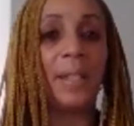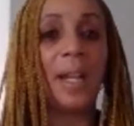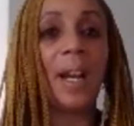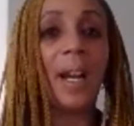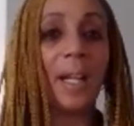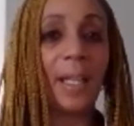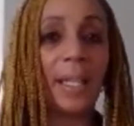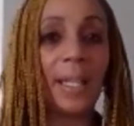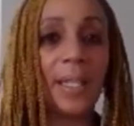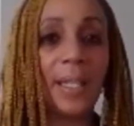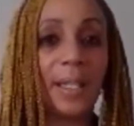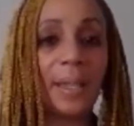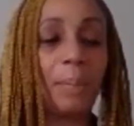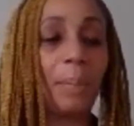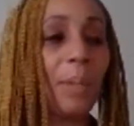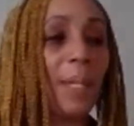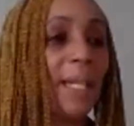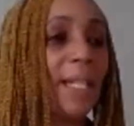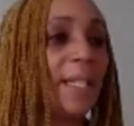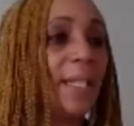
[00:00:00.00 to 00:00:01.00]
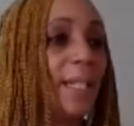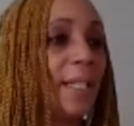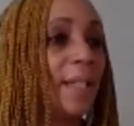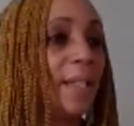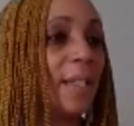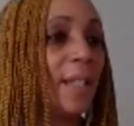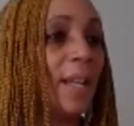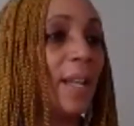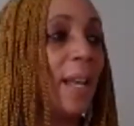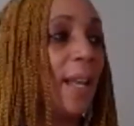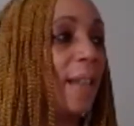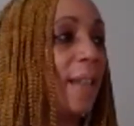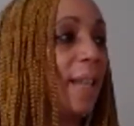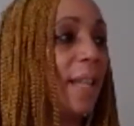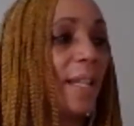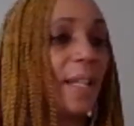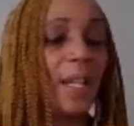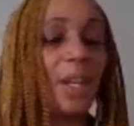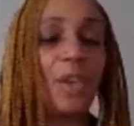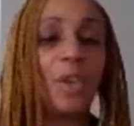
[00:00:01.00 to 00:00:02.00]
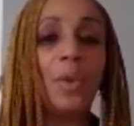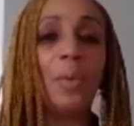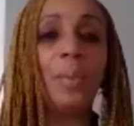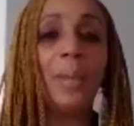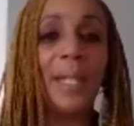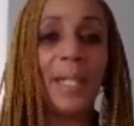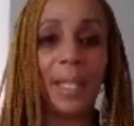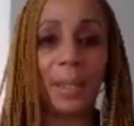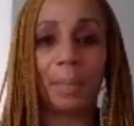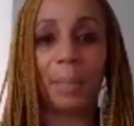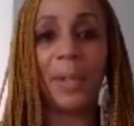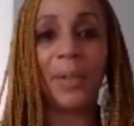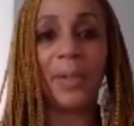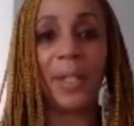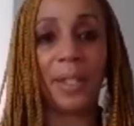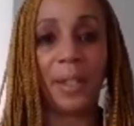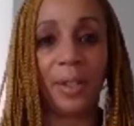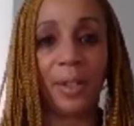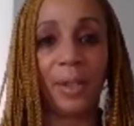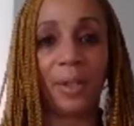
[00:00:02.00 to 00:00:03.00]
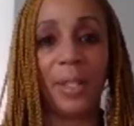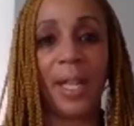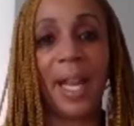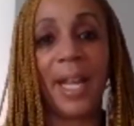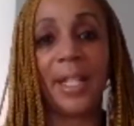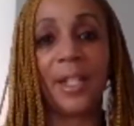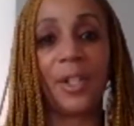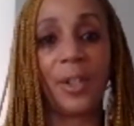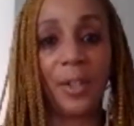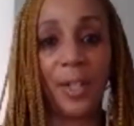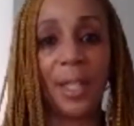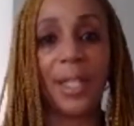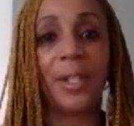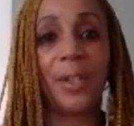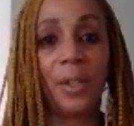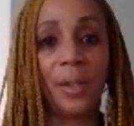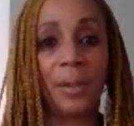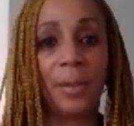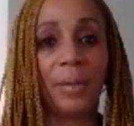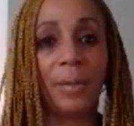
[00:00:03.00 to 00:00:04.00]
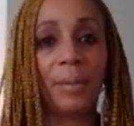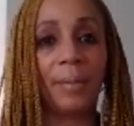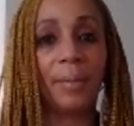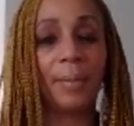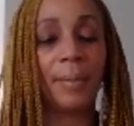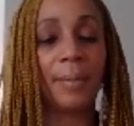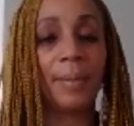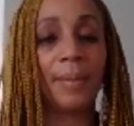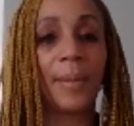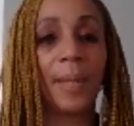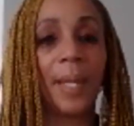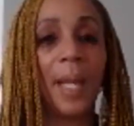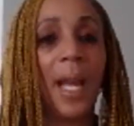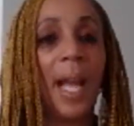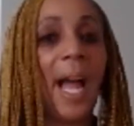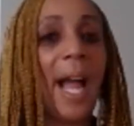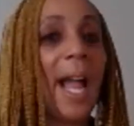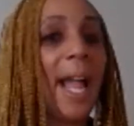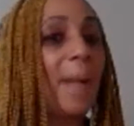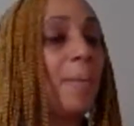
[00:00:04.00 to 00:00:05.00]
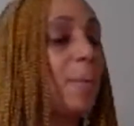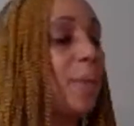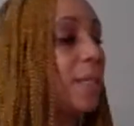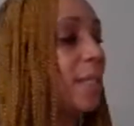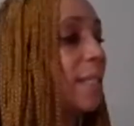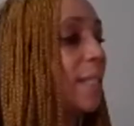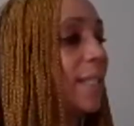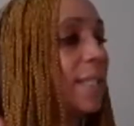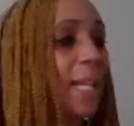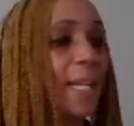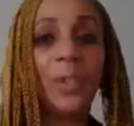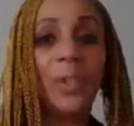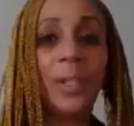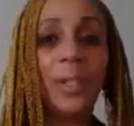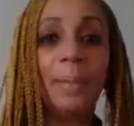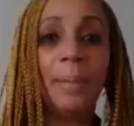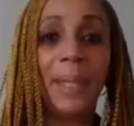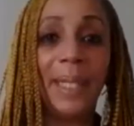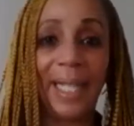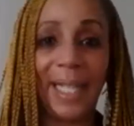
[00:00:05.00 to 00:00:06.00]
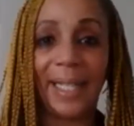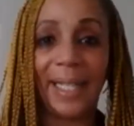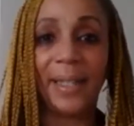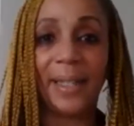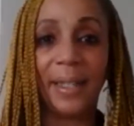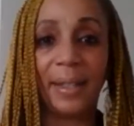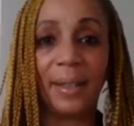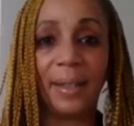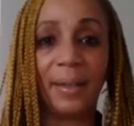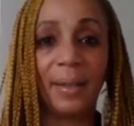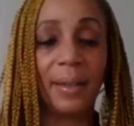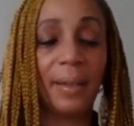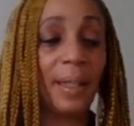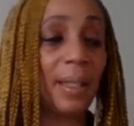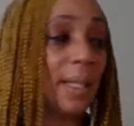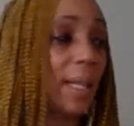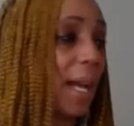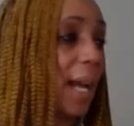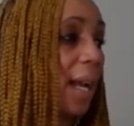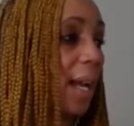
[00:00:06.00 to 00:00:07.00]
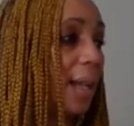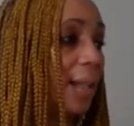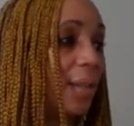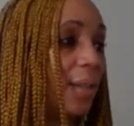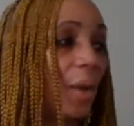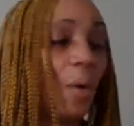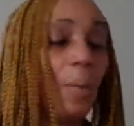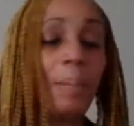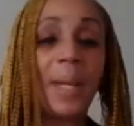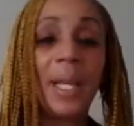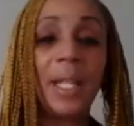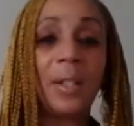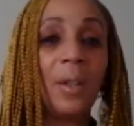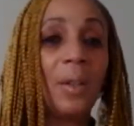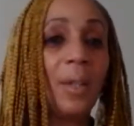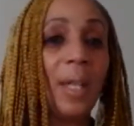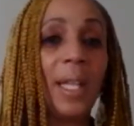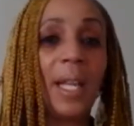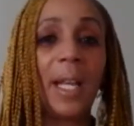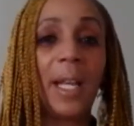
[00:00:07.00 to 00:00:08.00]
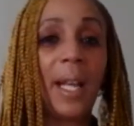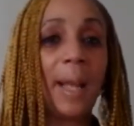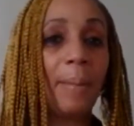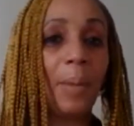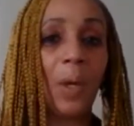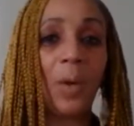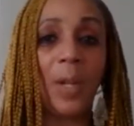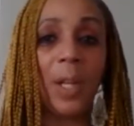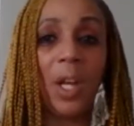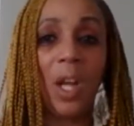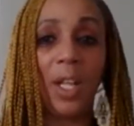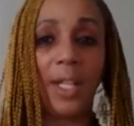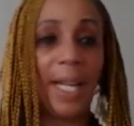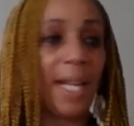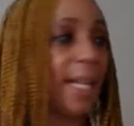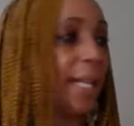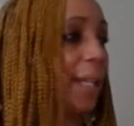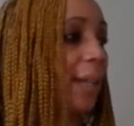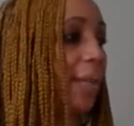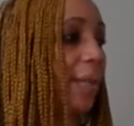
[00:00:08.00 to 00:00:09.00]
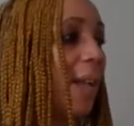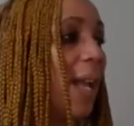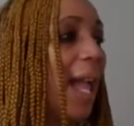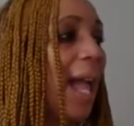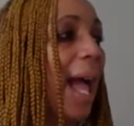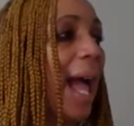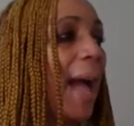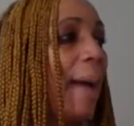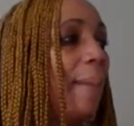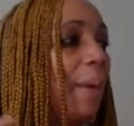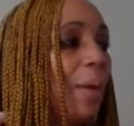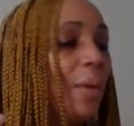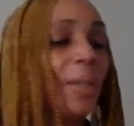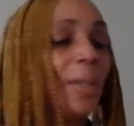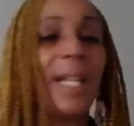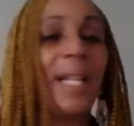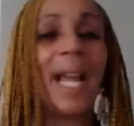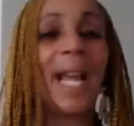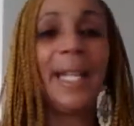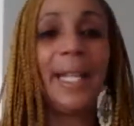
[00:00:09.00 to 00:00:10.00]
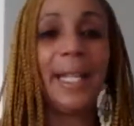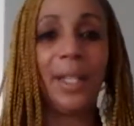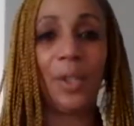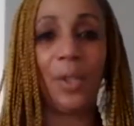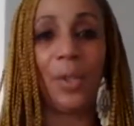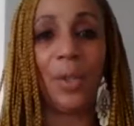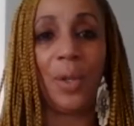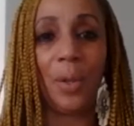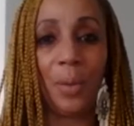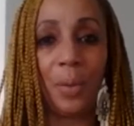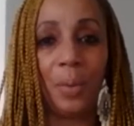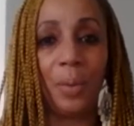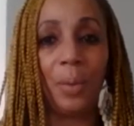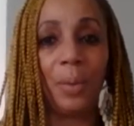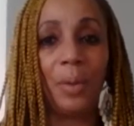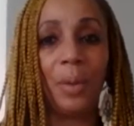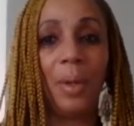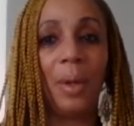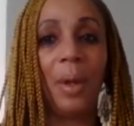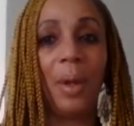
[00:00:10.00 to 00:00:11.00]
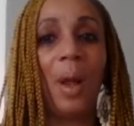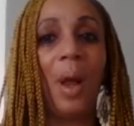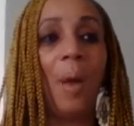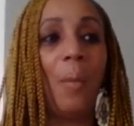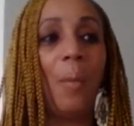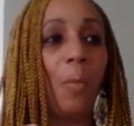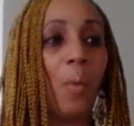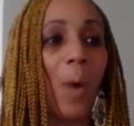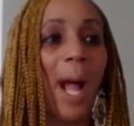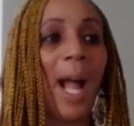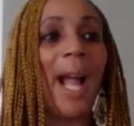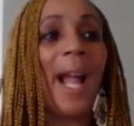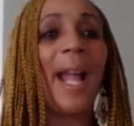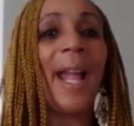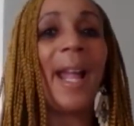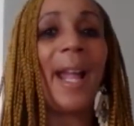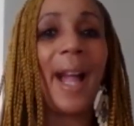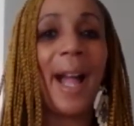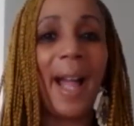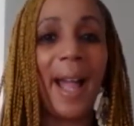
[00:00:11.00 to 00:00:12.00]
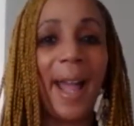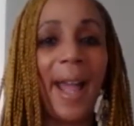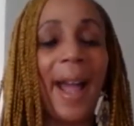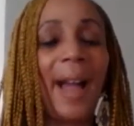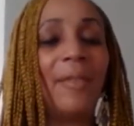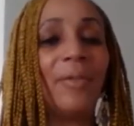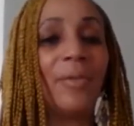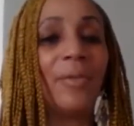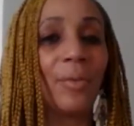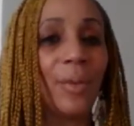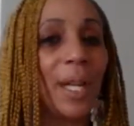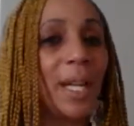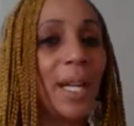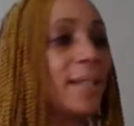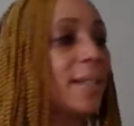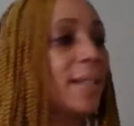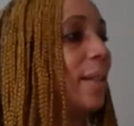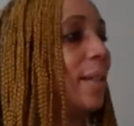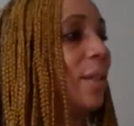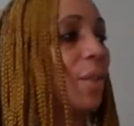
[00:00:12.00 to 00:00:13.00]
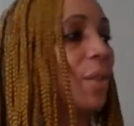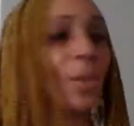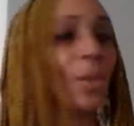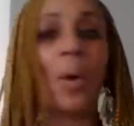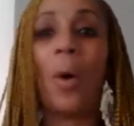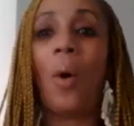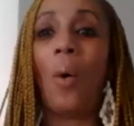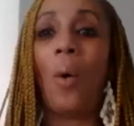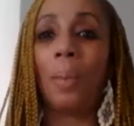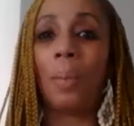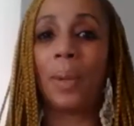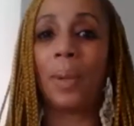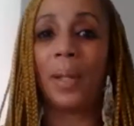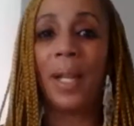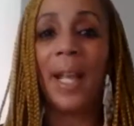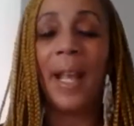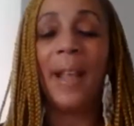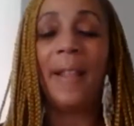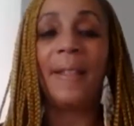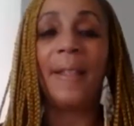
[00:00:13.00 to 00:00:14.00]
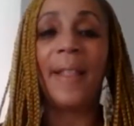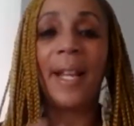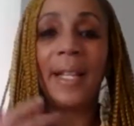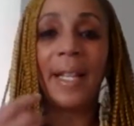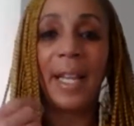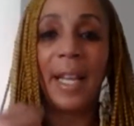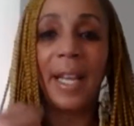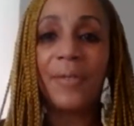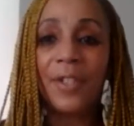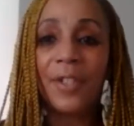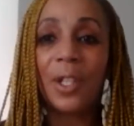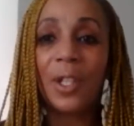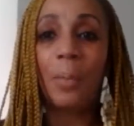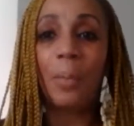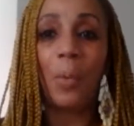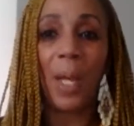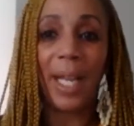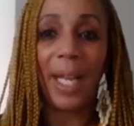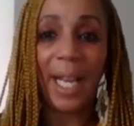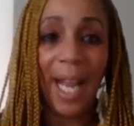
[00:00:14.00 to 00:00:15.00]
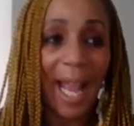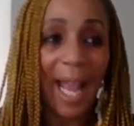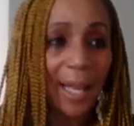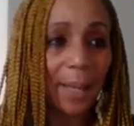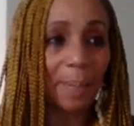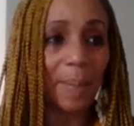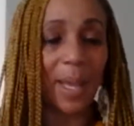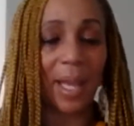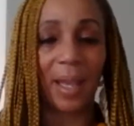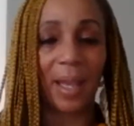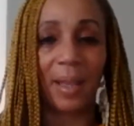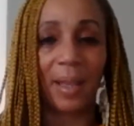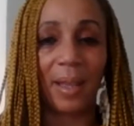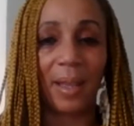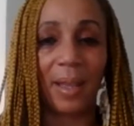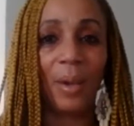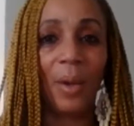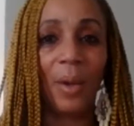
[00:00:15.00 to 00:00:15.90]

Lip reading: darkest places that the human spirit could enter into. I was sexually molested. And don't think I'm going all negative. I'm outlining to you why I have reason to hope that if someone like me,